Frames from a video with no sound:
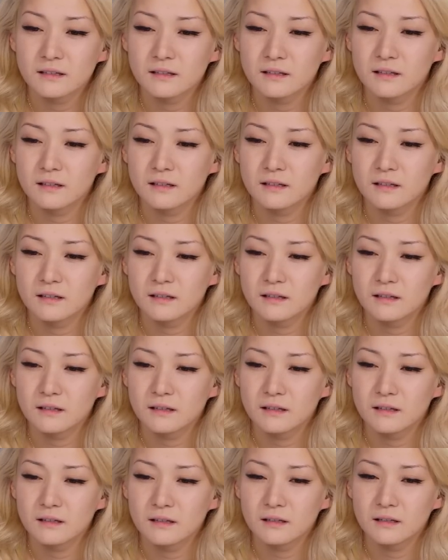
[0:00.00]

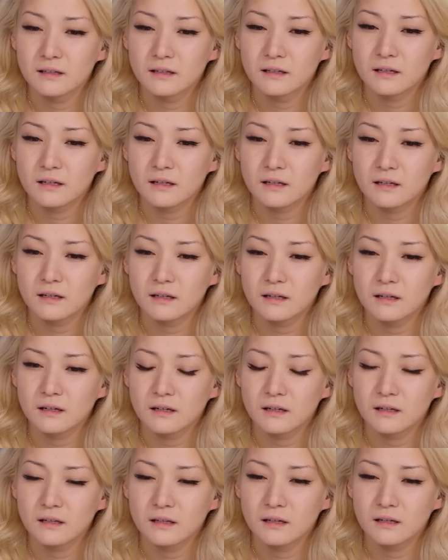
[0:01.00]

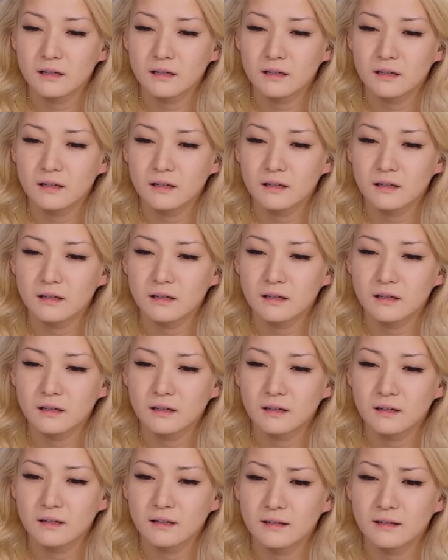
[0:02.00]
This person isn't speaking.